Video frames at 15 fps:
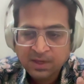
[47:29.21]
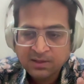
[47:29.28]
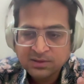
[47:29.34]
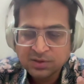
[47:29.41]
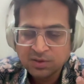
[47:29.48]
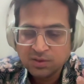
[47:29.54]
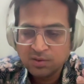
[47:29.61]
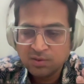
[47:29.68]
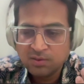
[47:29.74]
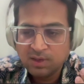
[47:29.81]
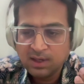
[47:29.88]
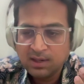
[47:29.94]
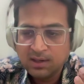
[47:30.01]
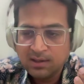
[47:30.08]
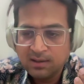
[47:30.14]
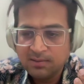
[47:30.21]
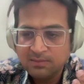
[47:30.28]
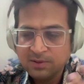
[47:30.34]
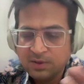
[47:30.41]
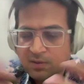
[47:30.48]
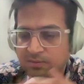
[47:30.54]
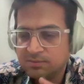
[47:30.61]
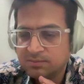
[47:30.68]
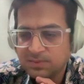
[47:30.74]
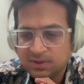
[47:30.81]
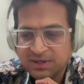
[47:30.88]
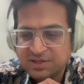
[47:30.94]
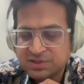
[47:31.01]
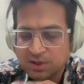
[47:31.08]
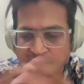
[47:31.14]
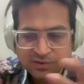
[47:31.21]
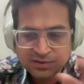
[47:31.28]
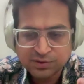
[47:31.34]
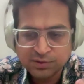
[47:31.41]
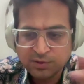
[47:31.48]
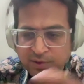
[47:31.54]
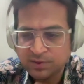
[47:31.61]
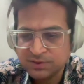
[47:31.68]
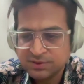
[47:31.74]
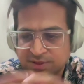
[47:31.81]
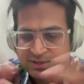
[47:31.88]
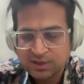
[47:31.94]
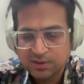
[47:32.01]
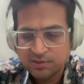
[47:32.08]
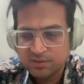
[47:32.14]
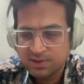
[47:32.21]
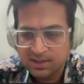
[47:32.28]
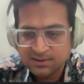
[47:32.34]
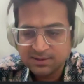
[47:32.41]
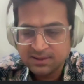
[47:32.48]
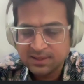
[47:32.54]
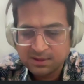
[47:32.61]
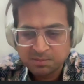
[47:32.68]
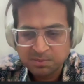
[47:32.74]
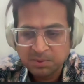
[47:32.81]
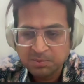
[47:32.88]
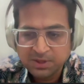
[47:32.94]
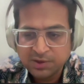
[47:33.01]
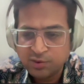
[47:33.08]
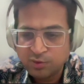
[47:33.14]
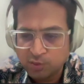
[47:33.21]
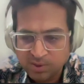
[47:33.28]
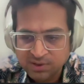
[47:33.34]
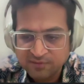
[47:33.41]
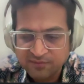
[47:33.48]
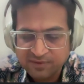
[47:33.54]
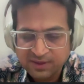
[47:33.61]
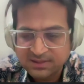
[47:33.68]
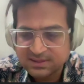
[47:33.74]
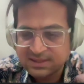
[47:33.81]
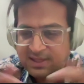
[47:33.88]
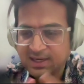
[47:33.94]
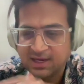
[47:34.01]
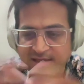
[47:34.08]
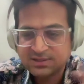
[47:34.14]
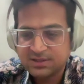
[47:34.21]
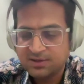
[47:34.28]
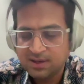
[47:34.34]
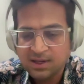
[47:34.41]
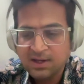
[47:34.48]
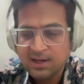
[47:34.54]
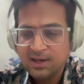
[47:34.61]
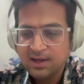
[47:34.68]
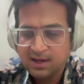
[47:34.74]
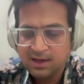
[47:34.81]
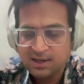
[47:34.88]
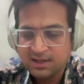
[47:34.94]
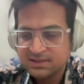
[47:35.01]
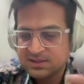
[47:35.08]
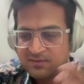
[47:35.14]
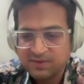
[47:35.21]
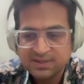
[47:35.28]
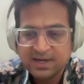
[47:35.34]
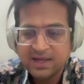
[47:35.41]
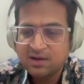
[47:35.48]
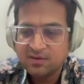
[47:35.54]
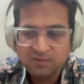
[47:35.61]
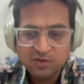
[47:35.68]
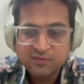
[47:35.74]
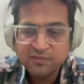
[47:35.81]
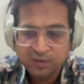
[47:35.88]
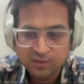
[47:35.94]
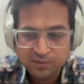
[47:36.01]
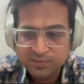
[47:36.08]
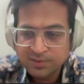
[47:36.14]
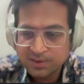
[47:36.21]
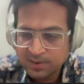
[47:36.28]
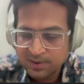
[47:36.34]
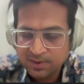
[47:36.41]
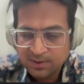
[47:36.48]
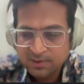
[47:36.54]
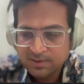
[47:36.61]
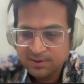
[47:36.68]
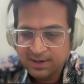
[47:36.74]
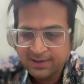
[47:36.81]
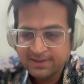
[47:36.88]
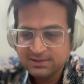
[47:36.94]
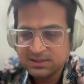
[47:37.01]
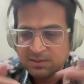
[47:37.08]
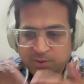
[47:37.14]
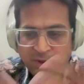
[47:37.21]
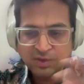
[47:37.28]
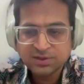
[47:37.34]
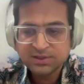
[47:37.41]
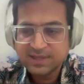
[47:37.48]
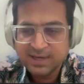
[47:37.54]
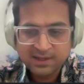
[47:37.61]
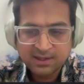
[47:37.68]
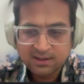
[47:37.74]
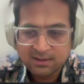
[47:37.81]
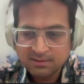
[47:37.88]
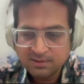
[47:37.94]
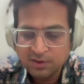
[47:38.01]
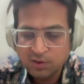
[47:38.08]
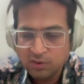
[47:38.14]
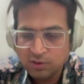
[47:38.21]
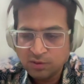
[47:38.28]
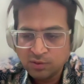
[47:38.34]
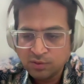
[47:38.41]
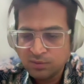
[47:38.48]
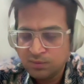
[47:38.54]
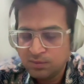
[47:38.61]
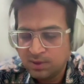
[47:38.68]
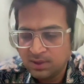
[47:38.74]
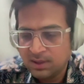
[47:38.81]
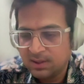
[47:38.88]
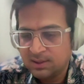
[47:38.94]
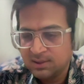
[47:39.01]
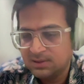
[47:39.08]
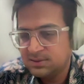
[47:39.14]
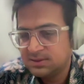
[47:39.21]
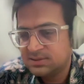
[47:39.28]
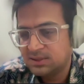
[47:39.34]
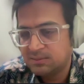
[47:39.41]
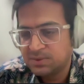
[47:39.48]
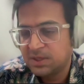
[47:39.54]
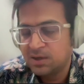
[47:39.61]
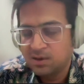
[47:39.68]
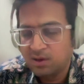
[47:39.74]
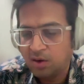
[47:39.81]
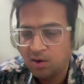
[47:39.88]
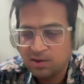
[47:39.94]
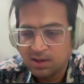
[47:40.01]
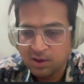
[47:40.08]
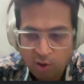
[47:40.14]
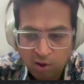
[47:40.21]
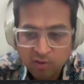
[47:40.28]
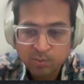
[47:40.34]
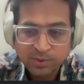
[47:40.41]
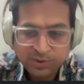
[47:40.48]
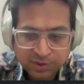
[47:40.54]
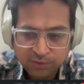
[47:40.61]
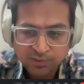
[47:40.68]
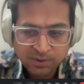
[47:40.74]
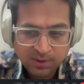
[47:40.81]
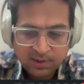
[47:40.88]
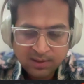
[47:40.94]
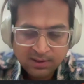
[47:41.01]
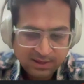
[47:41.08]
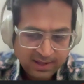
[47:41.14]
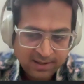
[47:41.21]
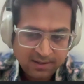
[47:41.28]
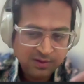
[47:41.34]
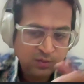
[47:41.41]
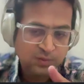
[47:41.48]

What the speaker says: So, reach out to studios, reach out to the other people that you know in the field and say that, hey, listen, is there a way that I can work for you? Right? Is there a project that I can, do something on along with you? Right?